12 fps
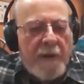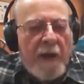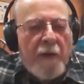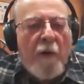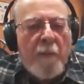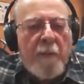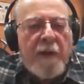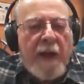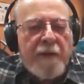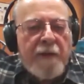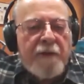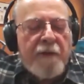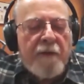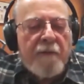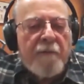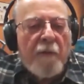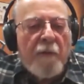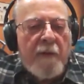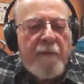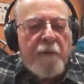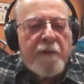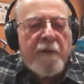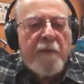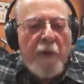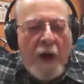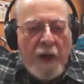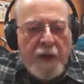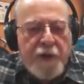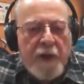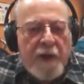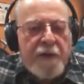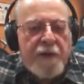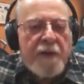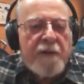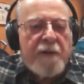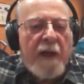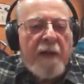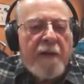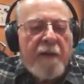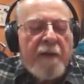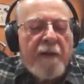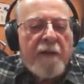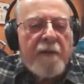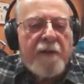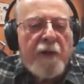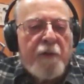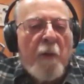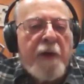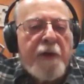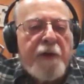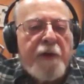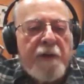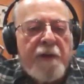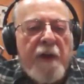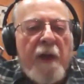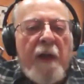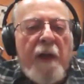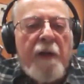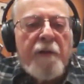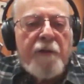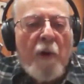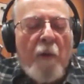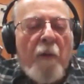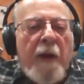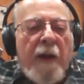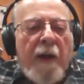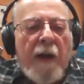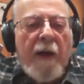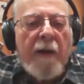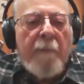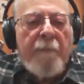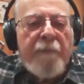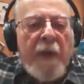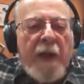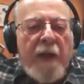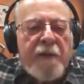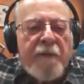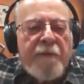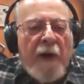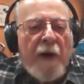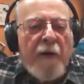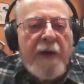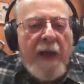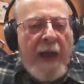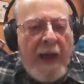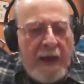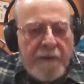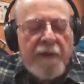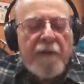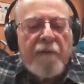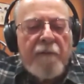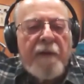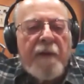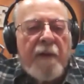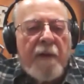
they call me and ask for reviews of projects and situations. So it's a very active